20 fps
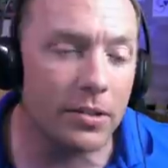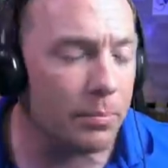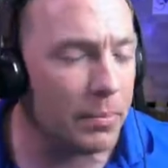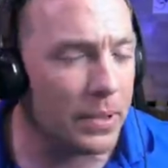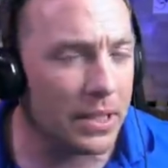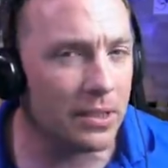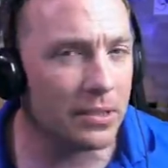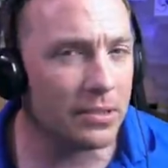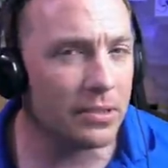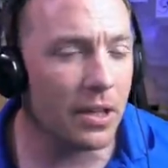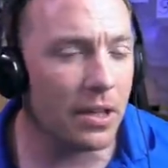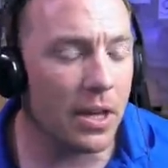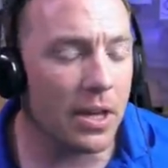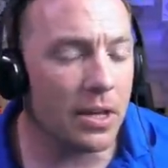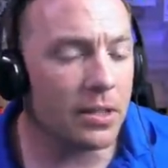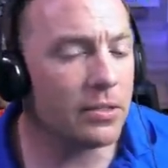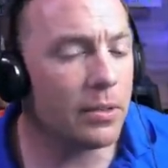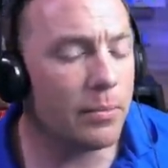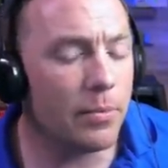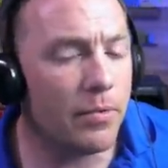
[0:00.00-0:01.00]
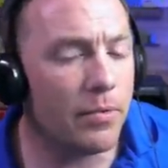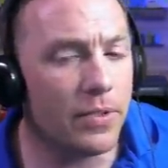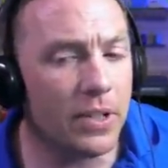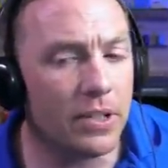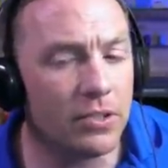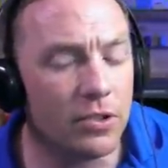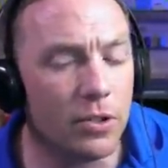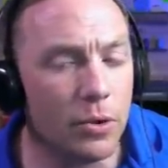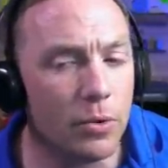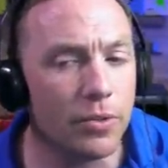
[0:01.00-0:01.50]
Because some of
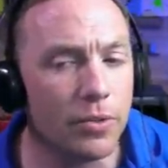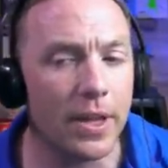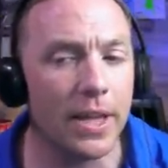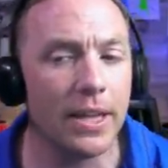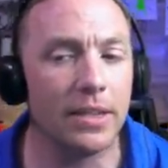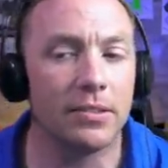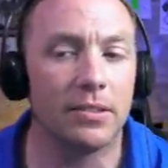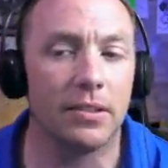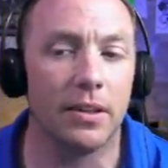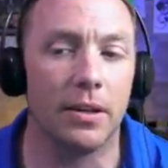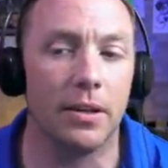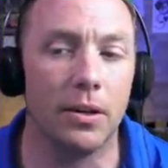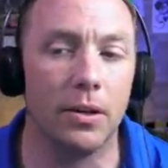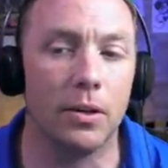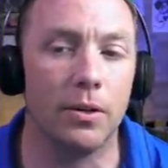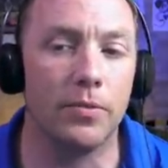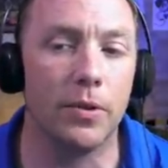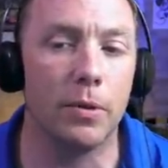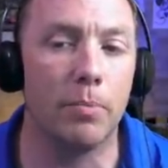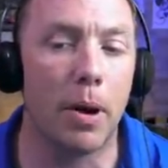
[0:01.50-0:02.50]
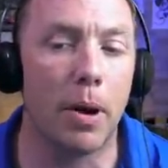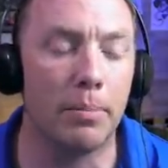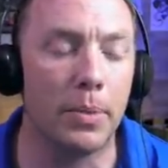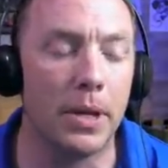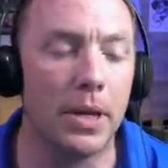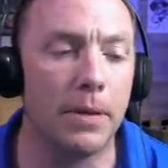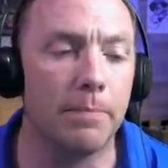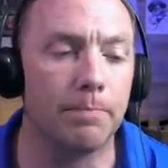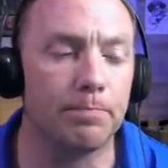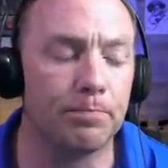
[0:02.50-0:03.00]
these new things, you know, if your
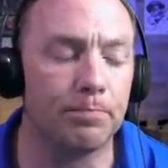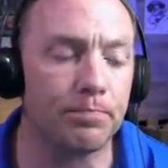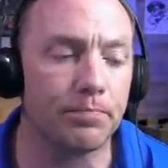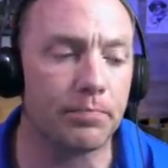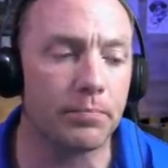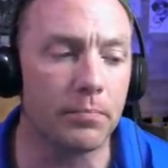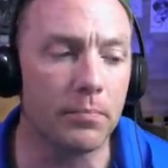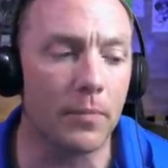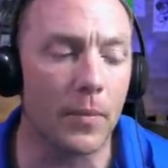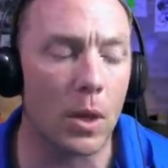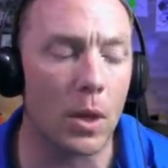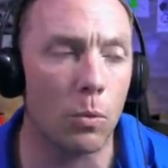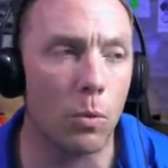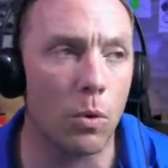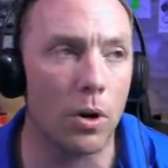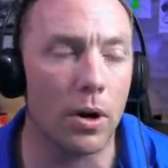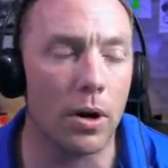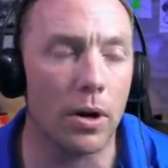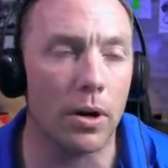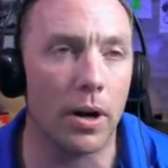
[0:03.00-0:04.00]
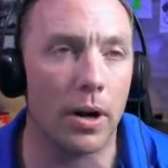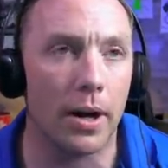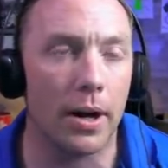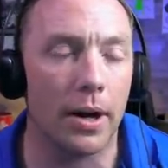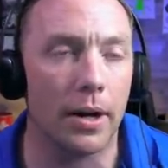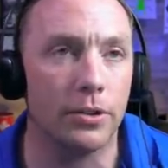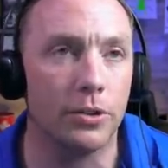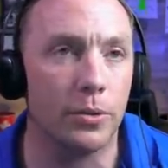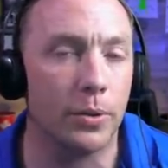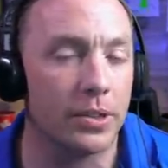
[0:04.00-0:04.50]
puppy
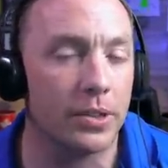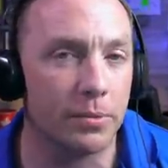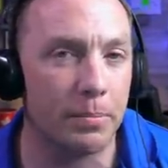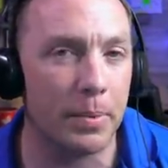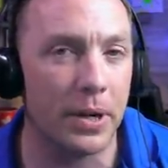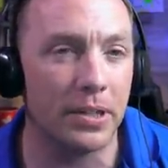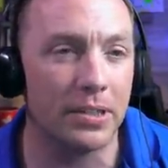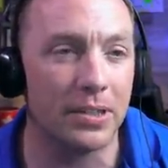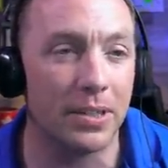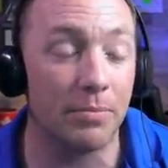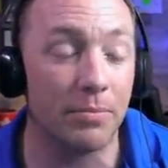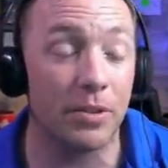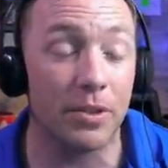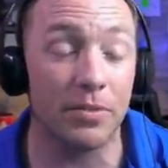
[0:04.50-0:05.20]
were to experience them for the